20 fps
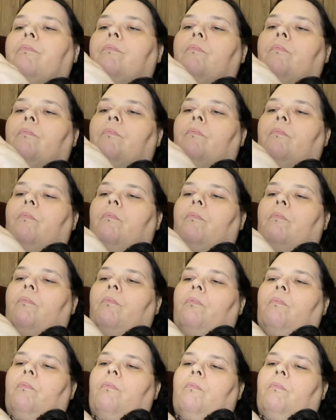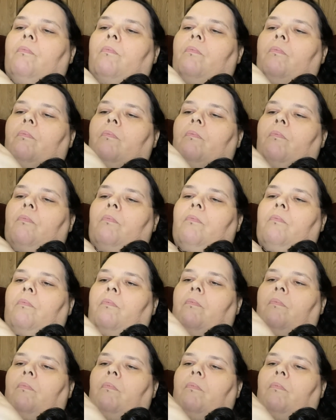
Nobody speaks.